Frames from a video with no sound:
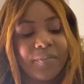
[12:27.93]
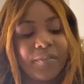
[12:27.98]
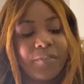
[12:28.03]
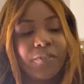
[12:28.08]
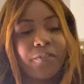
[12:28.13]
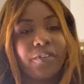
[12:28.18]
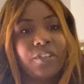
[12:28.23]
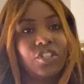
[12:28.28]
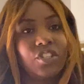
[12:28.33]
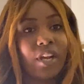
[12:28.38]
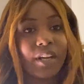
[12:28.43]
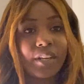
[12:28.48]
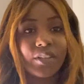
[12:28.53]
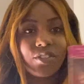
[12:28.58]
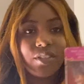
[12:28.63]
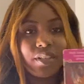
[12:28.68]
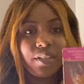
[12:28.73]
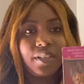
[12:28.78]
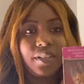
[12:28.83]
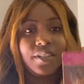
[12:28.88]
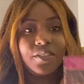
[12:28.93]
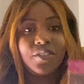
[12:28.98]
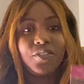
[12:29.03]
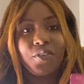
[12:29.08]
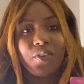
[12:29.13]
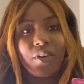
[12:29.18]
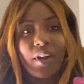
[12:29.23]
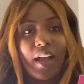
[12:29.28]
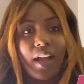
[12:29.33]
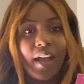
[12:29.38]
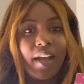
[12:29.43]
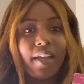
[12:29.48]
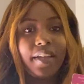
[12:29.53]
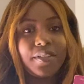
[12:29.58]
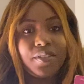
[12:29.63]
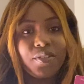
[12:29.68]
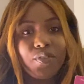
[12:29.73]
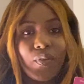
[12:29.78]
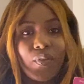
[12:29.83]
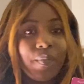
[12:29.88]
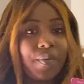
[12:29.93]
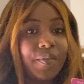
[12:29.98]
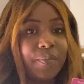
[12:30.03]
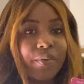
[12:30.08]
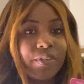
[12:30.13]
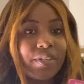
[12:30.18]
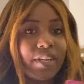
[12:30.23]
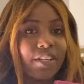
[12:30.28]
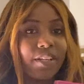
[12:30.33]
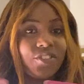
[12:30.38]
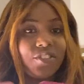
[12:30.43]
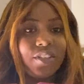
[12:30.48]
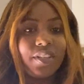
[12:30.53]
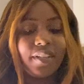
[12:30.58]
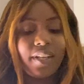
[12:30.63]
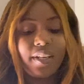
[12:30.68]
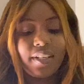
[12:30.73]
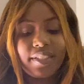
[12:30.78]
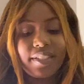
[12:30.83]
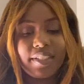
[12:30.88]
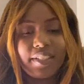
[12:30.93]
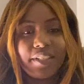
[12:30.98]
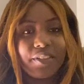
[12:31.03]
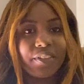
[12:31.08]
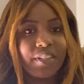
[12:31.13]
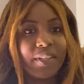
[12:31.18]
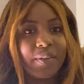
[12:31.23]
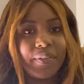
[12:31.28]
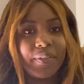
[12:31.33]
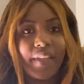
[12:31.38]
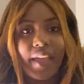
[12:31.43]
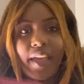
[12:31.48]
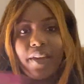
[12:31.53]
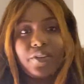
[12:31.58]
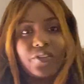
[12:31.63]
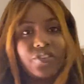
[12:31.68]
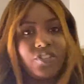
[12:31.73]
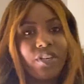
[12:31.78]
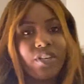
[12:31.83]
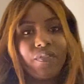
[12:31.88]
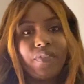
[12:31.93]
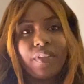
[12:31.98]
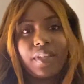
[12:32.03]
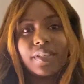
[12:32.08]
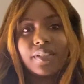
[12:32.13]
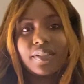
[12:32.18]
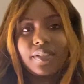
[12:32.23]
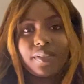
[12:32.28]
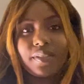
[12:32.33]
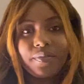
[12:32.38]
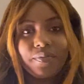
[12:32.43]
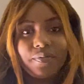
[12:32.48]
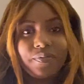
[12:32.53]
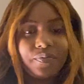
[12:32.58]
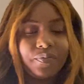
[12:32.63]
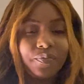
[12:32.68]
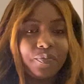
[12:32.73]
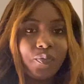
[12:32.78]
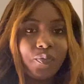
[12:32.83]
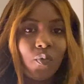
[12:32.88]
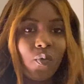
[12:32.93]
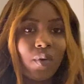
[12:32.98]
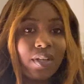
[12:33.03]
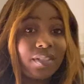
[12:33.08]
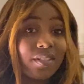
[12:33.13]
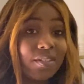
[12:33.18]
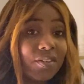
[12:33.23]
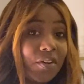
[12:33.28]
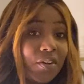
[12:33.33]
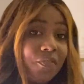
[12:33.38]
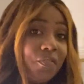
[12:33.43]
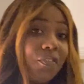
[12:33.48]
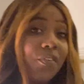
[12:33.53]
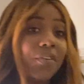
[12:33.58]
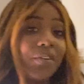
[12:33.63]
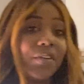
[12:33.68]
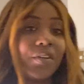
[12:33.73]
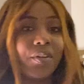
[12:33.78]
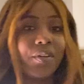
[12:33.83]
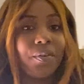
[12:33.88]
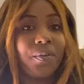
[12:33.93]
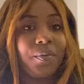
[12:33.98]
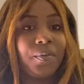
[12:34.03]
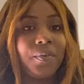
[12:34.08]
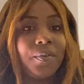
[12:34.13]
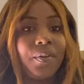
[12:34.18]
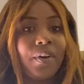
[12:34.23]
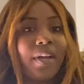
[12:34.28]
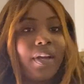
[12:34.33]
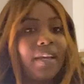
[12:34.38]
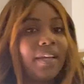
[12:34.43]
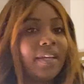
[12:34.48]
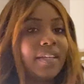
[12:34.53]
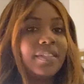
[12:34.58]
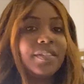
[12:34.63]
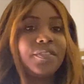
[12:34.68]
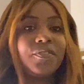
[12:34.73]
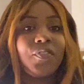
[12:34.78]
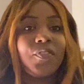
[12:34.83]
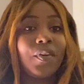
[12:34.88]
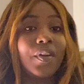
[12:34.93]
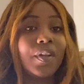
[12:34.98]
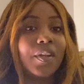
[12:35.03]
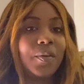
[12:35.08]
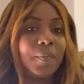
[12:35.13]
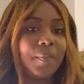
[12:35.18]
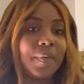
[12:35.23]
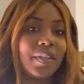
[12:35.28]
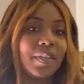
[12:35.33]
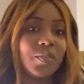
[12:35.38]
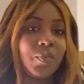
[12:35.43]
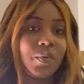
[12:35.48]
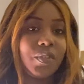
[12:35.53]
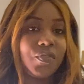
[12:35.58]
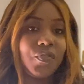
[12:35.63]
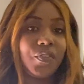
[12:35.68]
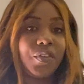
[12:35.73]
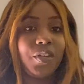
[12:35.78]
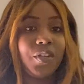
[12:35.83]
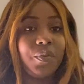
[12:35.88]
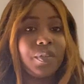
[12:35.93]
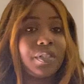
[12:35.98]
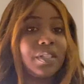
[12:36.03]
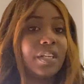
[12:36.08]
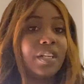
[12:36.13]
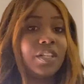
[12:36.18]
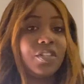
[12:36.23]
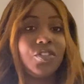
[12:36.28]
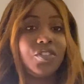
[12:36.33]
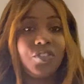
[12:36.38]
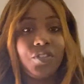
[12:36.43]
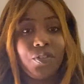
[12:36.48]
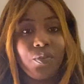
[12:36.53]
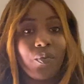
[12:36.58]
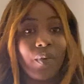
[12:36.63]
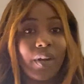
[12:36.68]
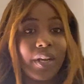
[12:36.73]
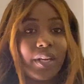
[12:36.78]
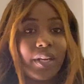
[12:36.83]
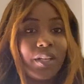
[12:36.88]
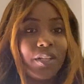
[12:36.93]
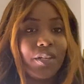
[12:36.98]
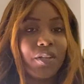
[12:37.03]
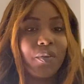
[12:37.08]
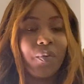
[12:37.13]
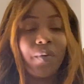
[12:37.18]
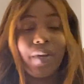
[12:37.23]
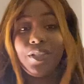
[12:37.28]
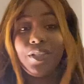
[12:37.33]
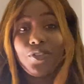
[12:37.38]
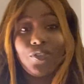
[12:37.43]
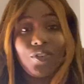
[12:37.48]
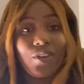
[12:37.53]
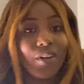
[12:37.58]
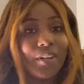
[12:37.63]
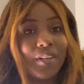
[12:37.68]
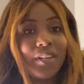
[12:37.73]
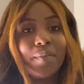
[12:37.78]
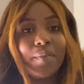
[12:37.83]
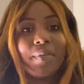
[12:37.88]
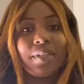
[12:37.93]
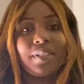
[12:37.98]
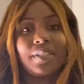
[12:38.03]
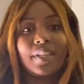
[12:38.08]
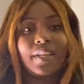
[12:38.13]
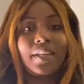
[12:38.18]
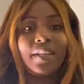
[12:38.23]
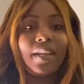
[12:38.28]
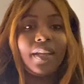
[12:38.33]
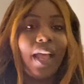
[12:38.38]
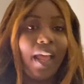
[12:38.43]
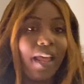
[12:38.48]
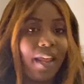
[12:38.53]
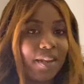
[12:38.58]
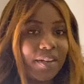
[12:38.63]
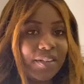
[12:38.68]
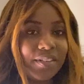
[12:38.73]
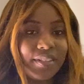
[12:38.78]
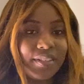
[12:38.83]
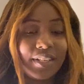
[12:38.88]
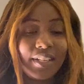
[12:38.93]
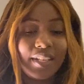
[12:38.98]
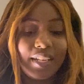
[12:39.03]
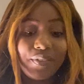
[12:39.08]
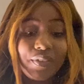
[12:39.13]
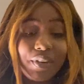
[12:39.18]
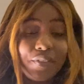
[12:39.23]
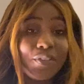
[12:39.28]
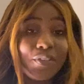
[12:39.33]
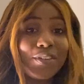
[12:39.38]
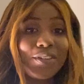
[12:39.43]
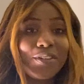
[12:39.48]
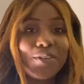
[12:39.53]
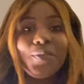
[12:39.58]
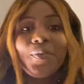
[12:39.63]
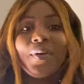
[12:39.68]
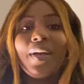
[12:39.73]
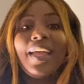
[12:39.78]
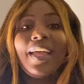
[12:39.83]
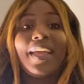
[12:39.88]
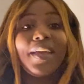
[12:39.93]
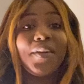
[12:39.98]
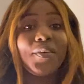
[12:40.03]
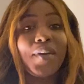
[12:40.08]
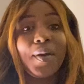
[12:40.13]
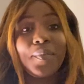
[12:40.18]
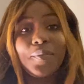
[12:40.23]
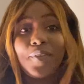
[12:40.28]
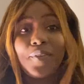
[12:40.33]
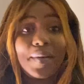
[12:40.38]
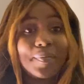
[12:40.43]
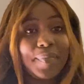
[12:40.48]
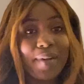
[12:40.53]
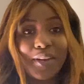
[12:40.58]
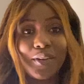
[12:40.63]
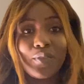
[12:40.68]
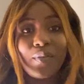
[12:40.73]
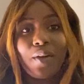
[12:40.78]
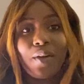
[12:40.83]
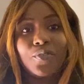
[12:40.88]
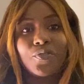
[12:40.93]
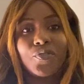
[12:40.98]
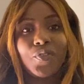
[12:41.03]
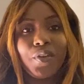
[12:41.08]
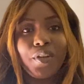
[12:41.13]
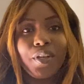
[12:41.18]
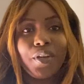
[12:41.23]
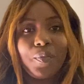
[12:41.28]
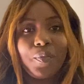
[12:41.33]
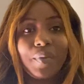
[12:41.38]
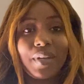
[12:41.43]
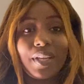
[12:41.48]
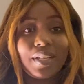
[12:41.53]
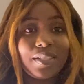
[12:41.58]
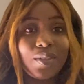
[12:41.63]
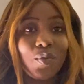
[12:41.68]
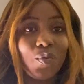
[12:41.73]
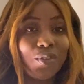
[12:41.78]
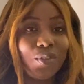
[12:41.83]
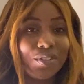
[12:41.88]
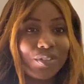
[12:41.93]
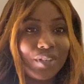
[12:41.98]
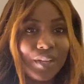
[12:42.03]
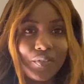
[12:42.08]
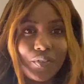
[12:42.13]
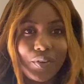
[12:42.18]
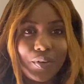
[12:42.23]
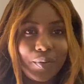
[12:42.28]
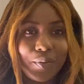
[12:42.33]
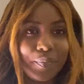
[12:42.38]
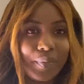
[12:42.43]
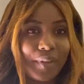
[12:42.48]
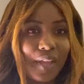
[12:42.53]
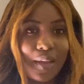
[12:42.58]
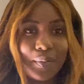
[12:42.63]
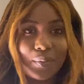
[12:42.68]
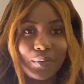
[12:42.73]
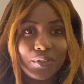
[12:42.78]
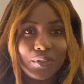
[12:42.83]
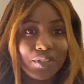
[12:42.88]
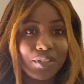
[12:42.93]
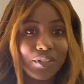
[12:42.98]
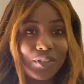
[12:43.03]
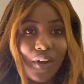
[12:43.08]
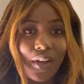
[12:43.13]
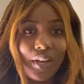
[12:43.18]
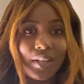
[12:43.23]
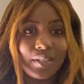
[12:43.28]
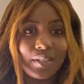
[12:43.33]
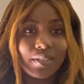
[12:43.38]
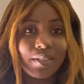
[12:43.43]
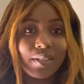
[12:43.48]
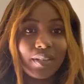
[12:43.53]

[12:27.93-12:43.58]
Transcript: rejection is your highest form of protection. That is literally the energy of this. What's not for you isn't for you, because what's for you is gonna shoot right at you and you're not gonna miss it. And even if you do, it'll come right back around for you, because it will never be able to not